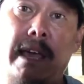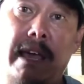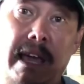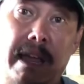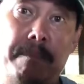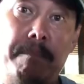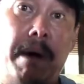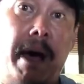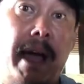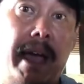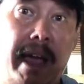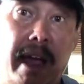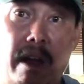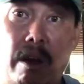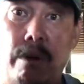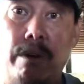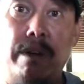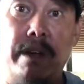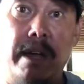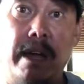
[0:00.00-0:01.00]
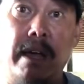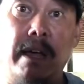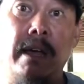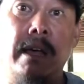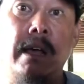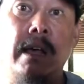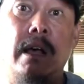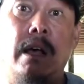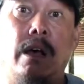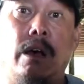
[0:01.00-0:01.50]
in my area,
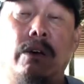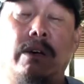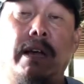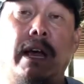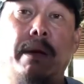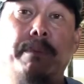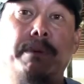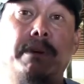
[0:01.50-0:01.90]
okay?